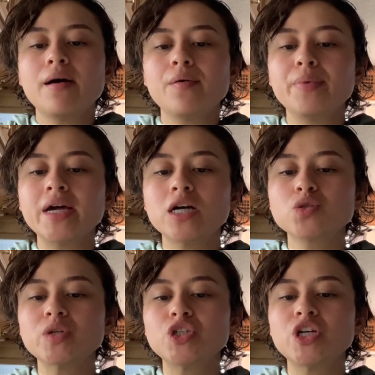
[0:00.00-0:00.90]
Because
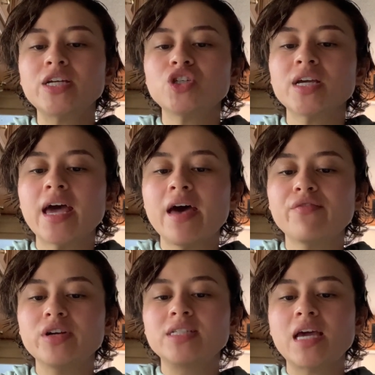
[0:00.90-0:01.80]
we're changing
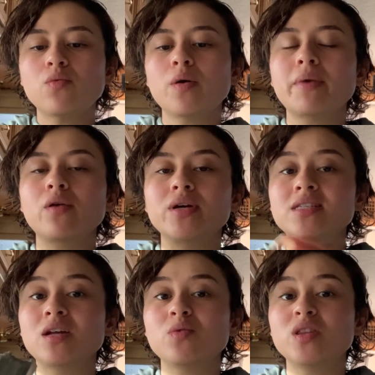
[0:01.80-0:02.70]
every day, what might
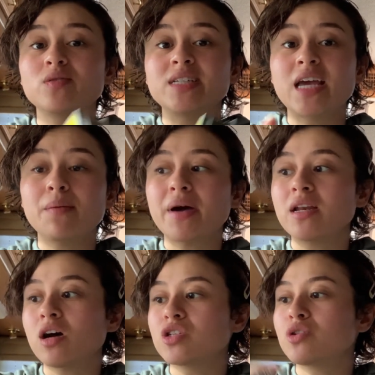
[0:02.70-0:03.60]
resonate with you today might
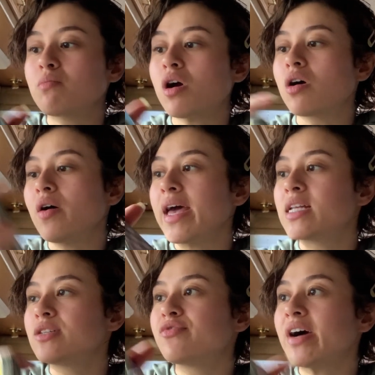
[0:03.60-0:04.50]
not tomorrow,
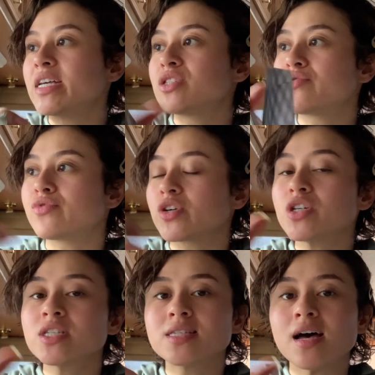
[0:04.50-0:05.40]
and vice
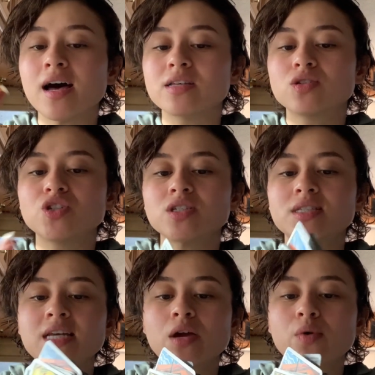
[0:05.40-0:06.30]
versa. So just
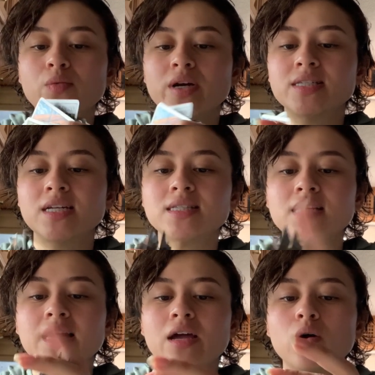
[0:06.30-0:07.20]
take what resonates
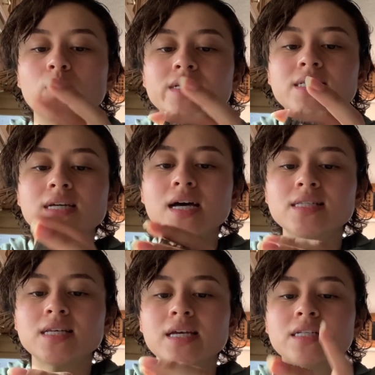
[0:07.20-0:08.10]
and let go what
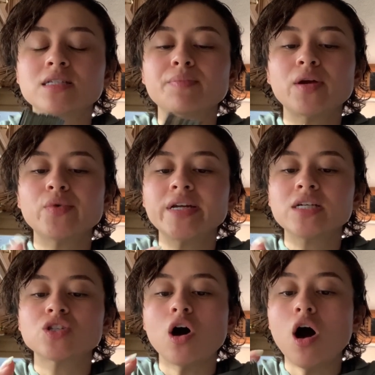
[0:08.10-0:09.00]
doesn't. My
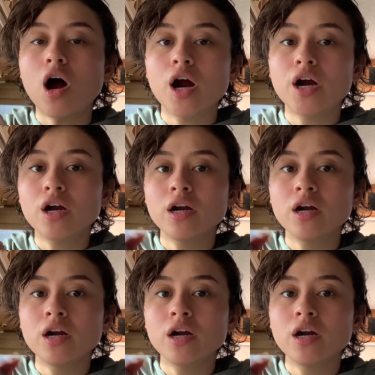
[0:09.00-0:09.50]
readings are